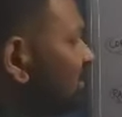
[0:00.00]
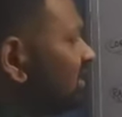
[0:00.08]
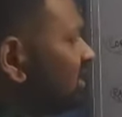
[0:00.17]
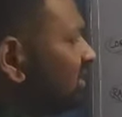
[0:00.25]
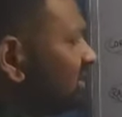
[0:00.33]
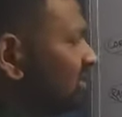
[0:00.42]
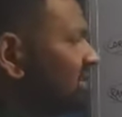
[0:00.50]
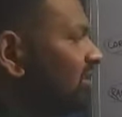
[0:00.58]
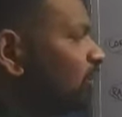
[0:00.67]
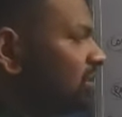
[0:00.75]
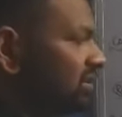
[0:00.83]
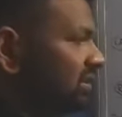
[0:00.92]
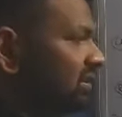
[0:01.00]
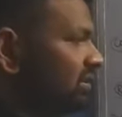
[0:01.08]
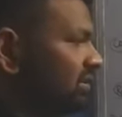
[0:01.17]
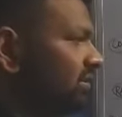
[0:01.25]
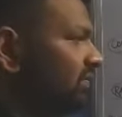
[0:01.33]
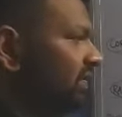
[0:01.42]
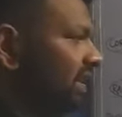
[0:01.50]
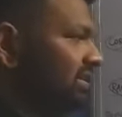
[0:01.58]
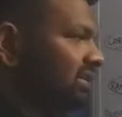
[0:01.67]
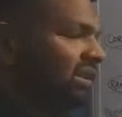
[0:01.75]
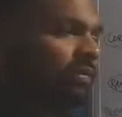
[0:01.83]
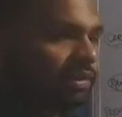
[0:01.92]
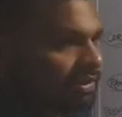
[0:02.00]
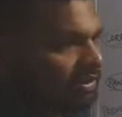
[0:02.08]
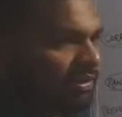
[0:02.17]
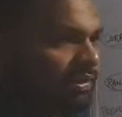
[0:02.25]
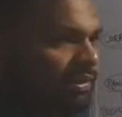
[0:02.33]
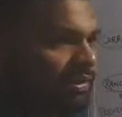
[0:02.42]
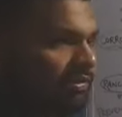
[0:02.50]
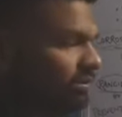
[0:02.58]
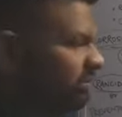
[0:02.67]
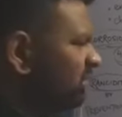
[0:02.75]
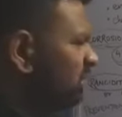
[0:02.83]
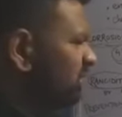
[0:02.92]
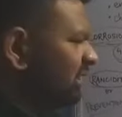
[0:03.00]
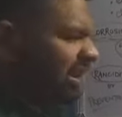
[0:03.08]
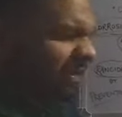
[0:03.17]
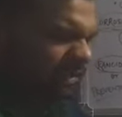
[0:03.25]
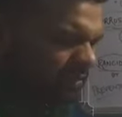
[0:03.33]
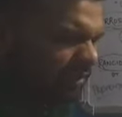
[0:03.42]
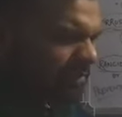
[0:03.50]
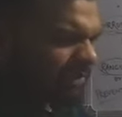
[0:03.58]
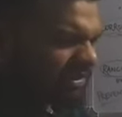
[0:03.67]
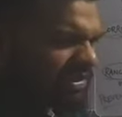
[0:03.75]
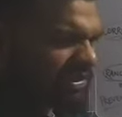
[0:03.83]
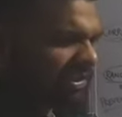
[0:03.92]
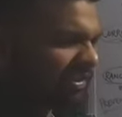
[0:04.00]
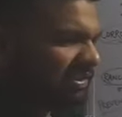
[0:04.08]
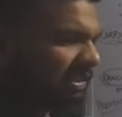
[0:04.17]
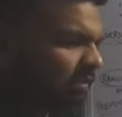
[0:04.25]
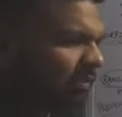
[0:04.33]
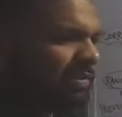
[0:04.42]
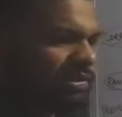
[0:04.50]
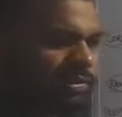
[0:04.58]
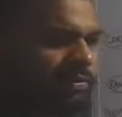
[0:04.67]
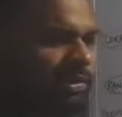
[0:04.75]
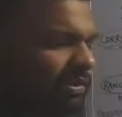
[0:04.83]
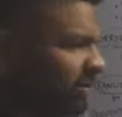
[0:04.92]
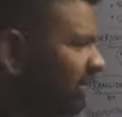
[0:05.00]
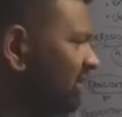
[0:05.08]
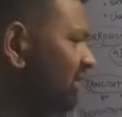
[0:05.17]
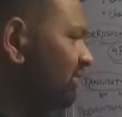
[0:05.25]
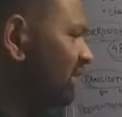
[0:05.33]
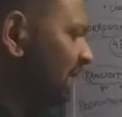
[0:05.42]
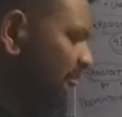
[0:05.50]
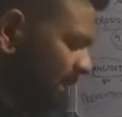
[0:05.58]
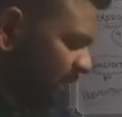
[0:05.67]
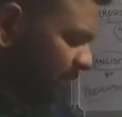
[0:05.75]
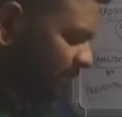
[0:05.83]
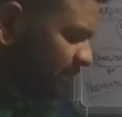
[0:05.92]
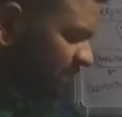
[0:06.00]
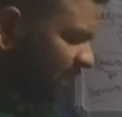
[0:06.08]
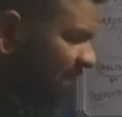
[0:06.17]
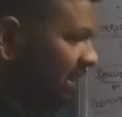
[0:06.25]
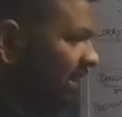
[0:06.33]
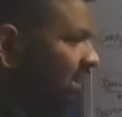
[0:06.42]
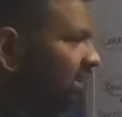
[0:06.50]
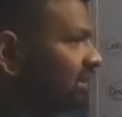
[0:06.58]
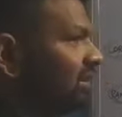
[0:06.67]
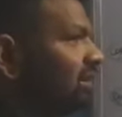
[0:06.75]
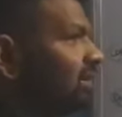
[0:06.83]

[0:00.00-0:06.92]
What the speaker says: rancidity? It is the oxidation of fats and oils. So it will have an unpleasant taste, and obviously we'll throw it away. And